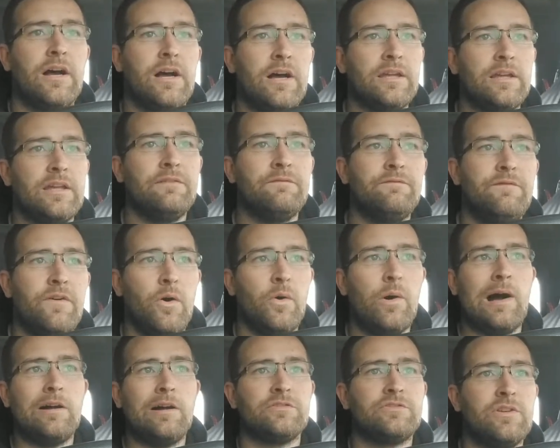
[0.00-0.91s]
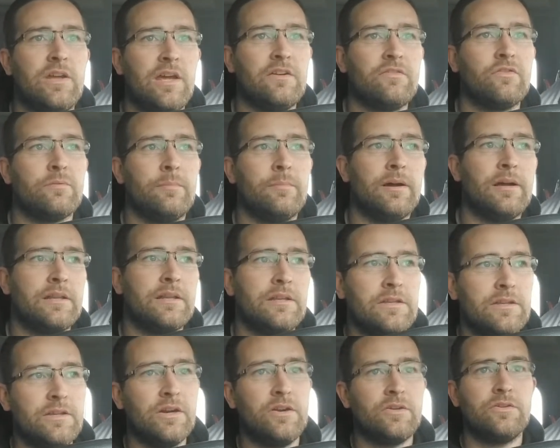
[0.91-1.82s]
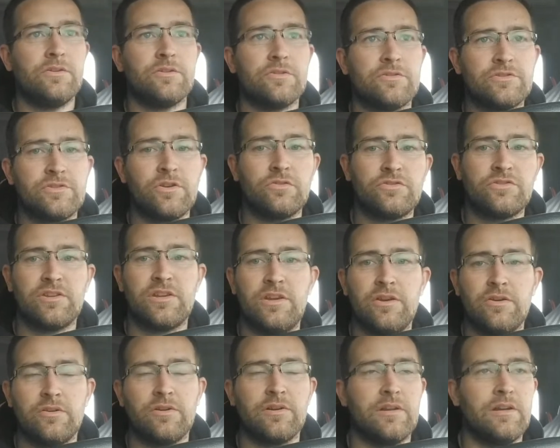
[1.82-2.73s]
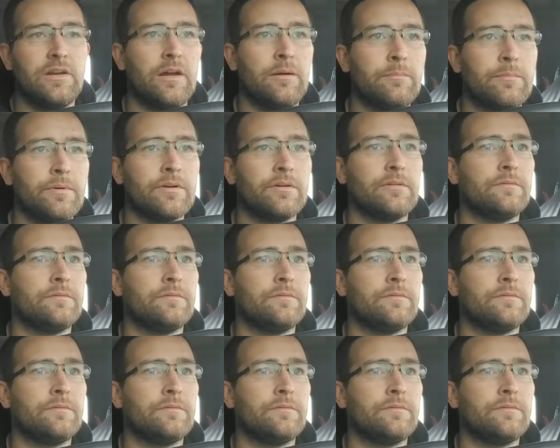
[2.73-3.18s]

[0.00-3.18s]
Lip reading: info out to everybody, you know, your social security number.